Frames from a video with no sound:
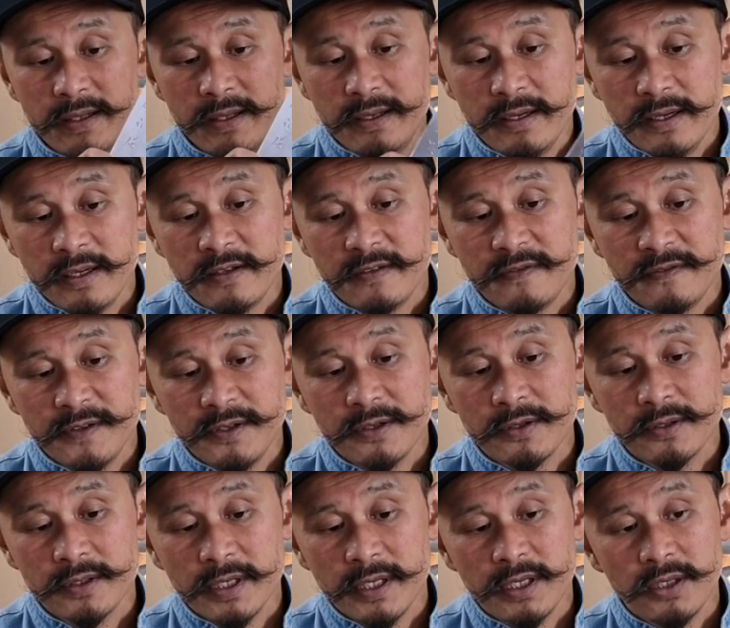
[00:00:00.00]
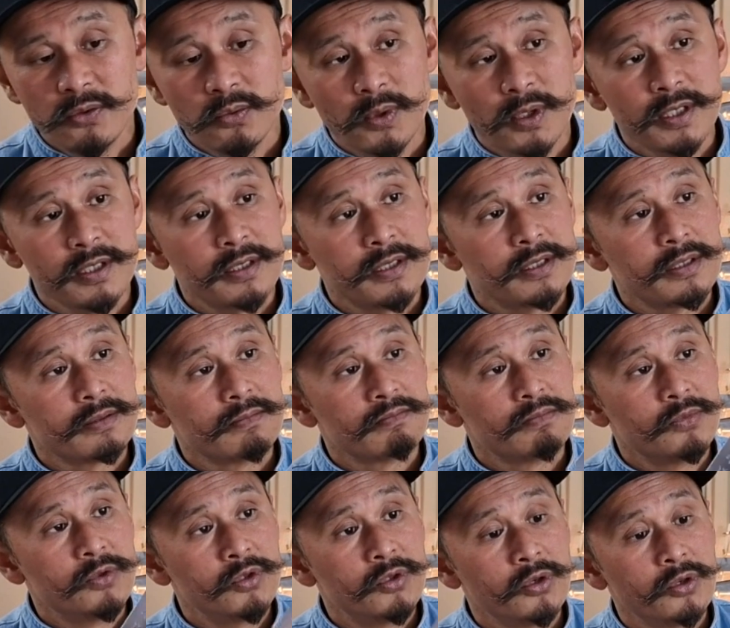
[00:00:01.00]
did feel that it was
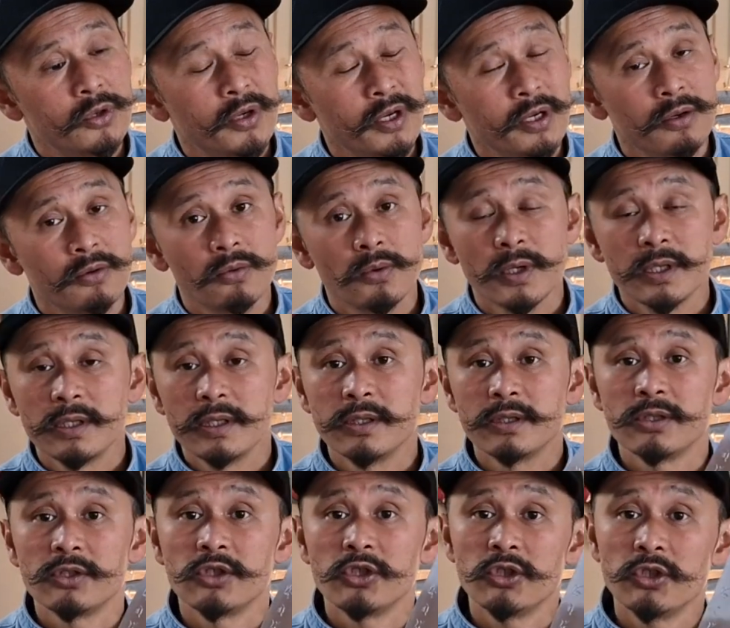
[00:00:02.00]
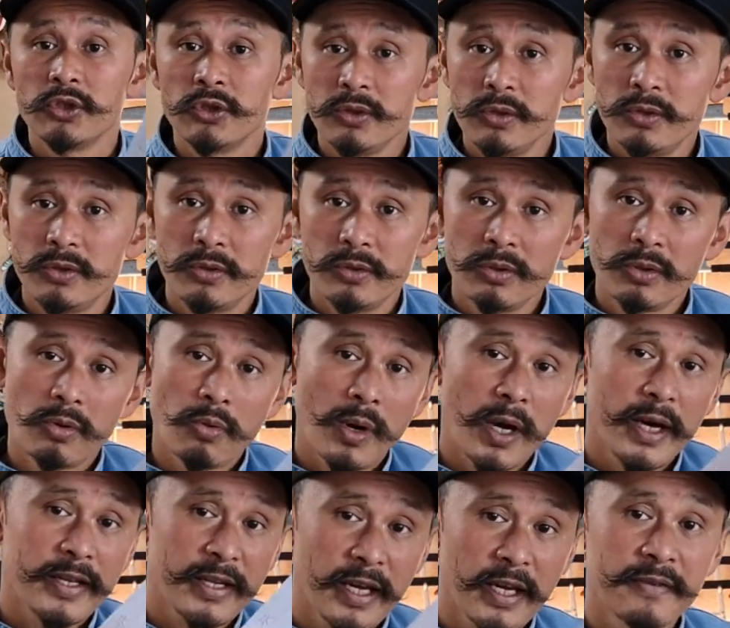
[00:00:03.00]
doing what it should do quite
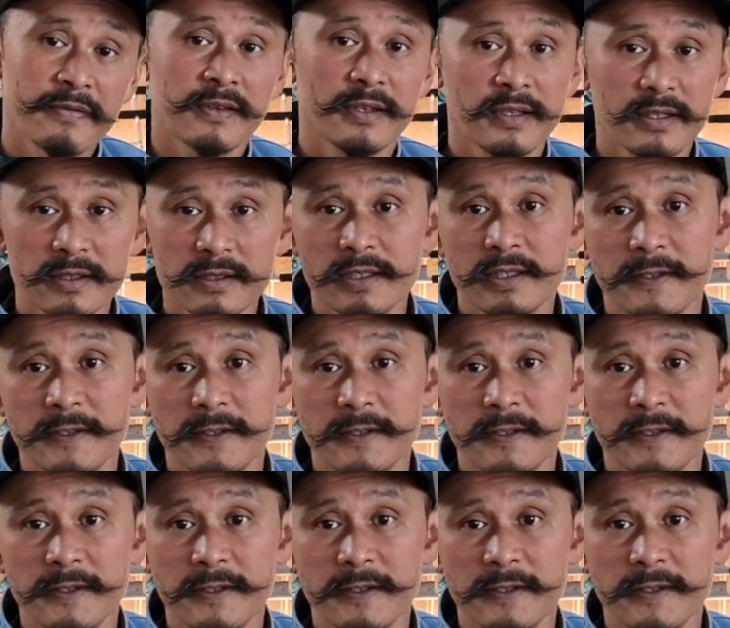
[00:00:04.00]
effortlessly.